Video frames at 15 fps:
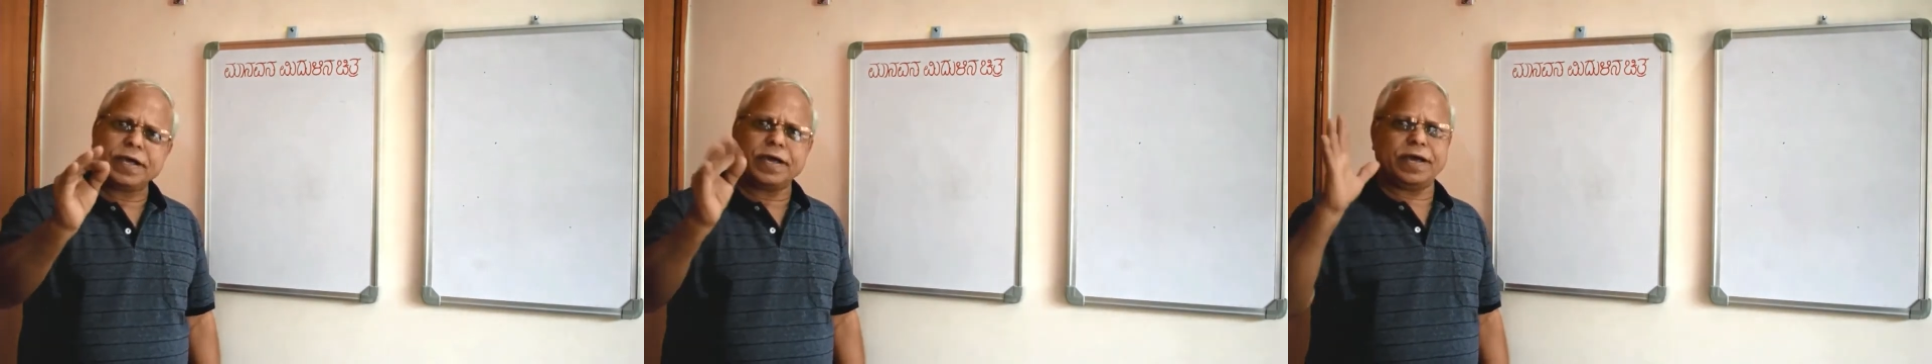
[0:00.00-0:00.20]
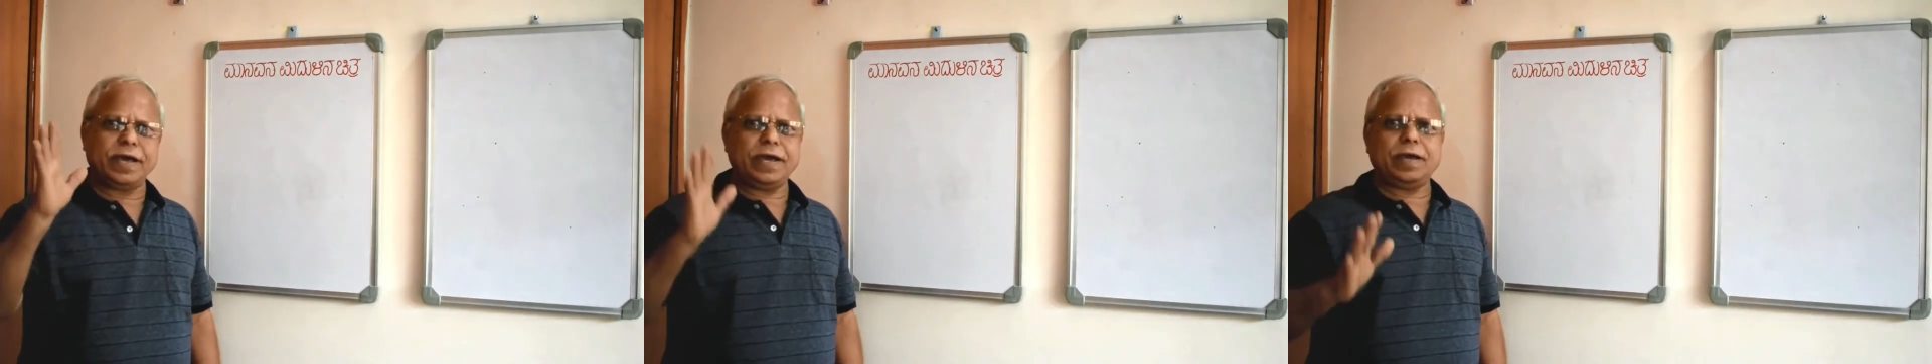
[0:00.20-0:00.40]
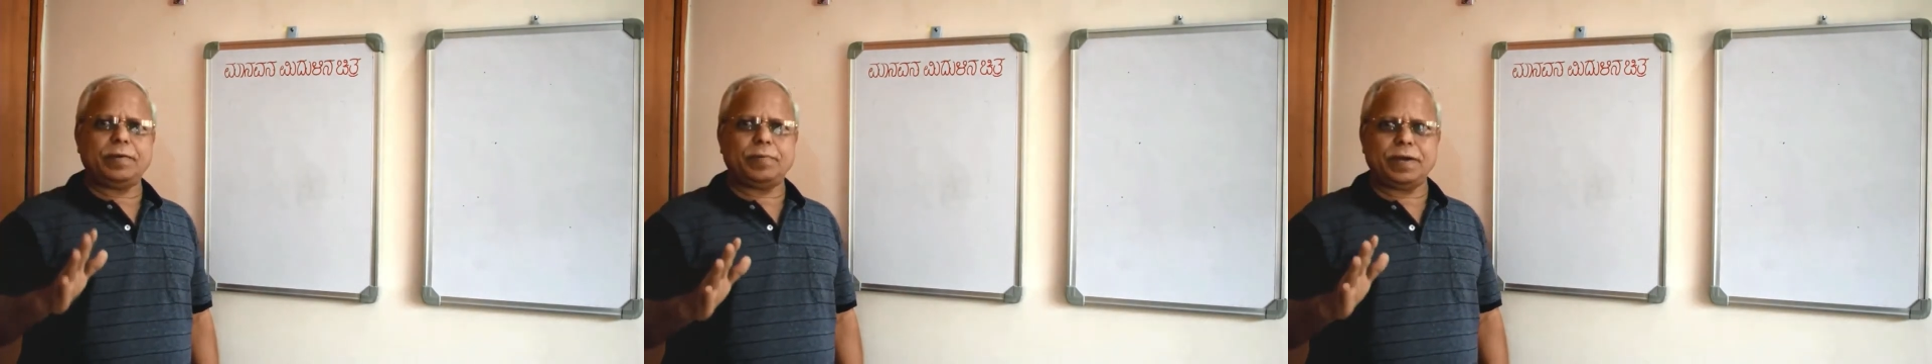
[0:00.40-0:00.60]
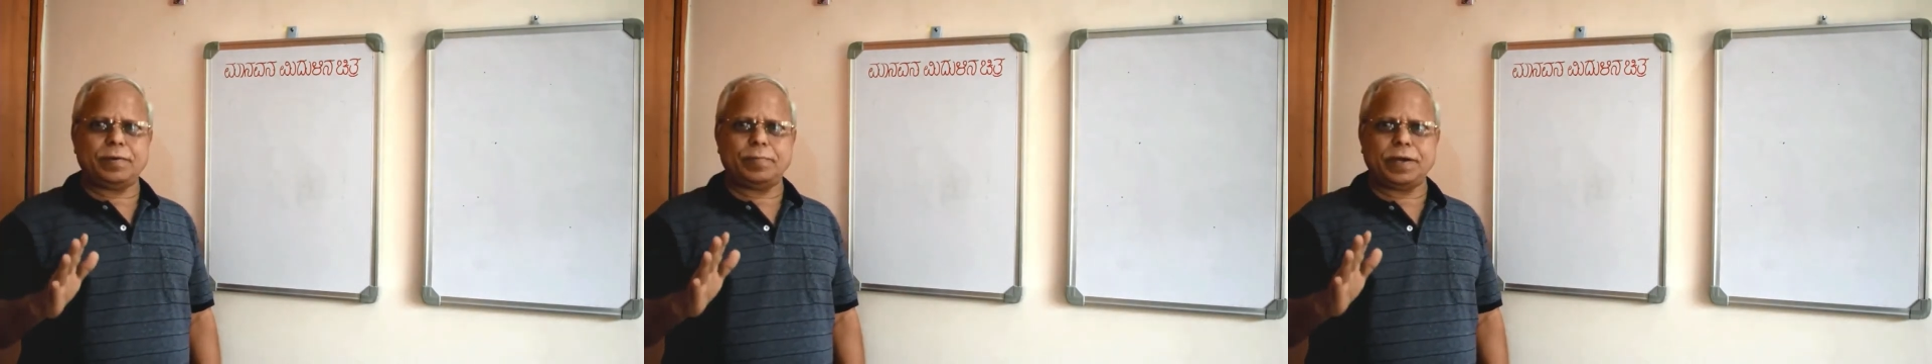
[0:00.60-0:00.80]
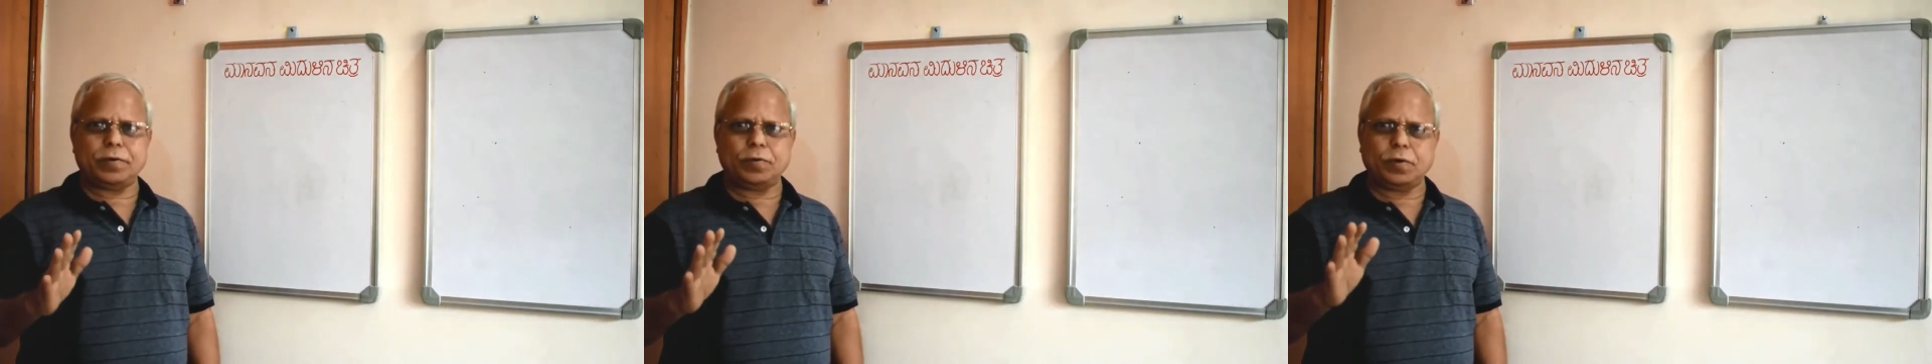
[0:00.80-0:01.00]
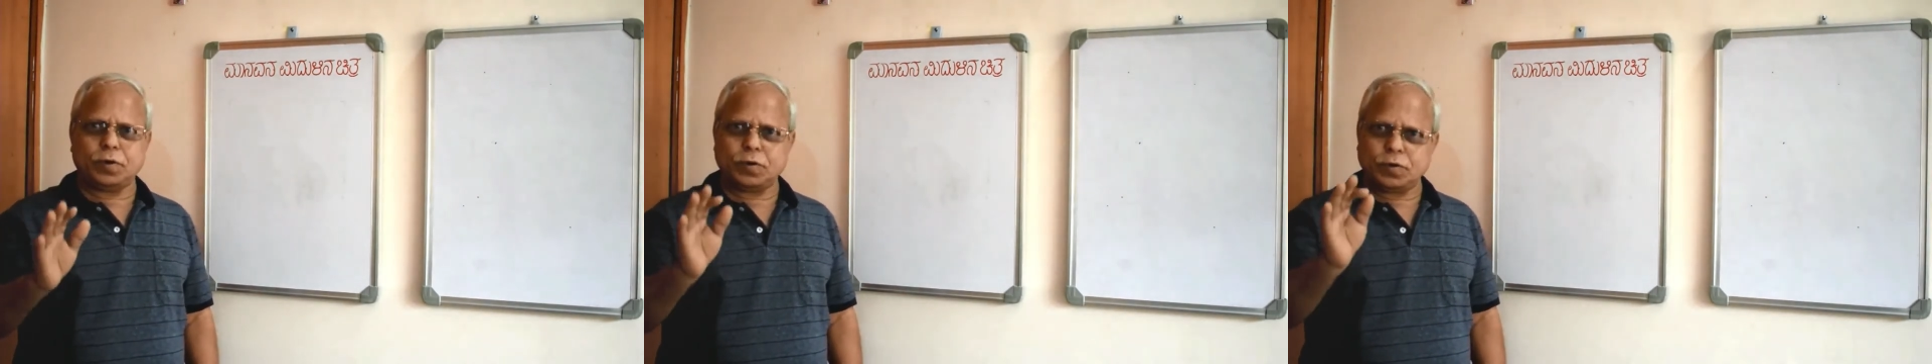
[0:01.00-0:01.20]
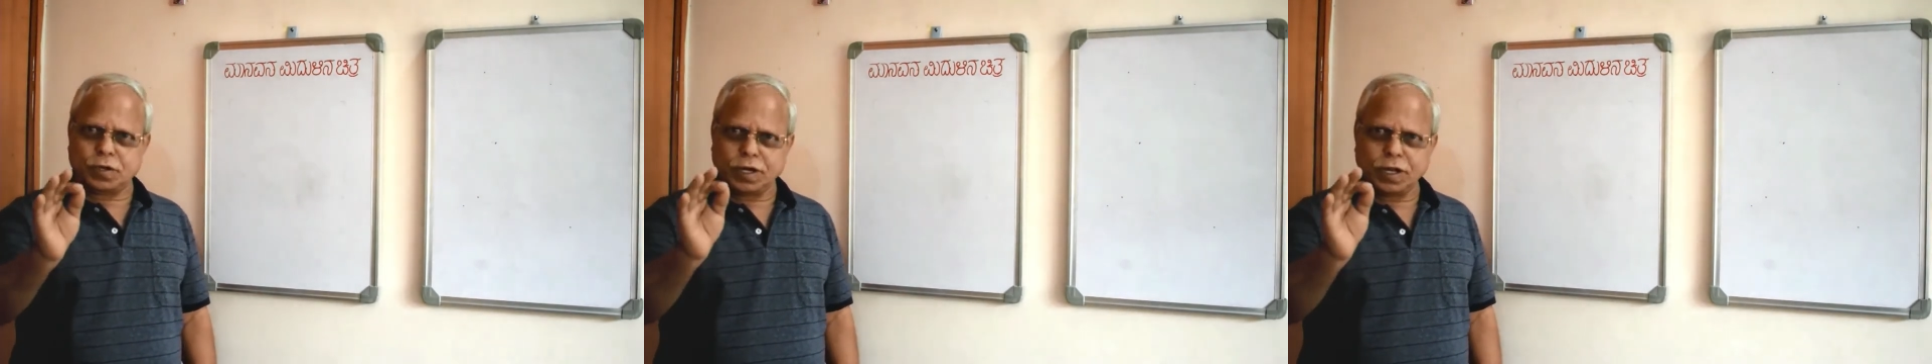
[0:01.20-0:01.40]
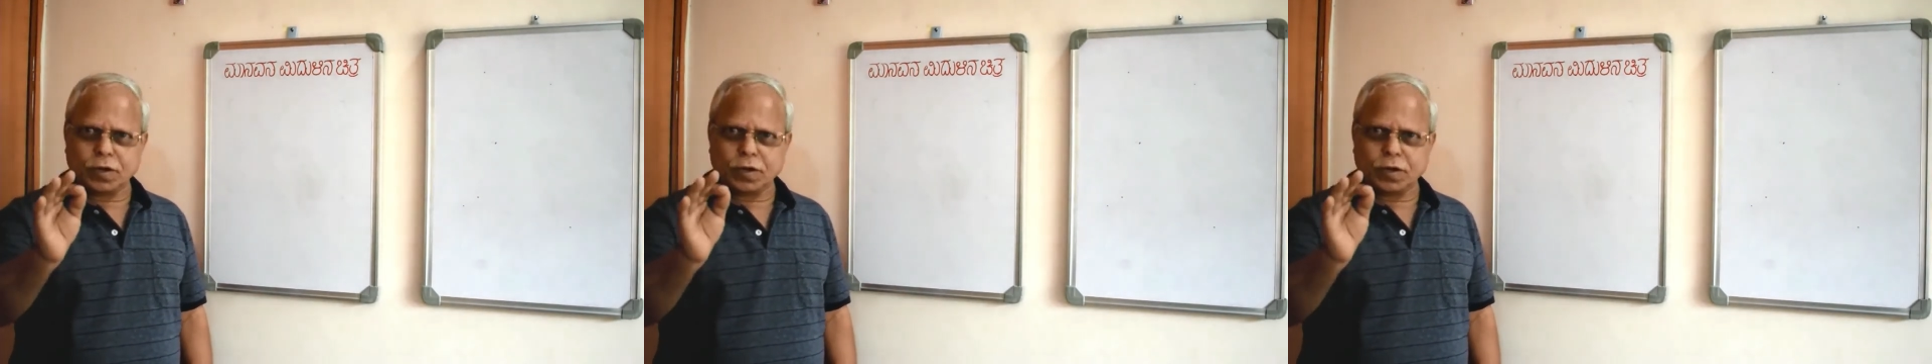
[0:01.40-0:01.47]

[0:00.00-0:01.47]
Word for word: brain is going to be drawn in